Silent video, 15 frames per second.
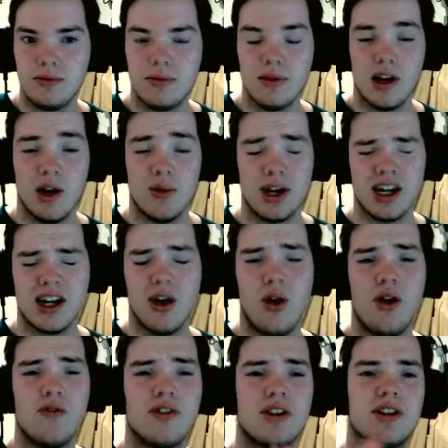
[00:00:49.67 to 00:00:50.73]
And we're going to go
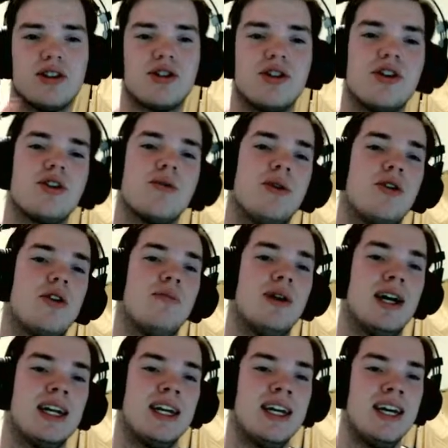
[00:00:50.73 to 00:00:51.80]
over the starter Pokemon.